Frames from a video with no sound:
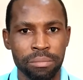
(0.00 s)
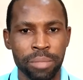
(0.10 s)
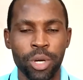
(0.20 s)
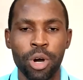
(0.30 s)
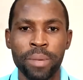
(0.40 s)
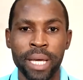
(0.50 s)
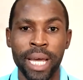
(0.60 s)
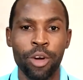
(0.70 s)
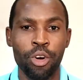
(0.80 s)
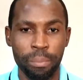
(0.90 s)
becoming an
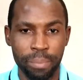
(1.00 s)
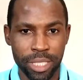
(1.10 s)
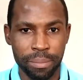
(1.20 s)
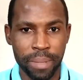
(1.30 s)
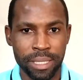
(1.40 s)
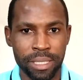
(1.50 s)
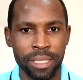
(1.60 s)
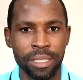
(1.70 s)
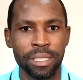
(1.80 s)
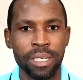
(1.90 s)
accomplished
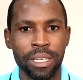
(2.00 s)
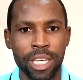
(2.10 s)
person.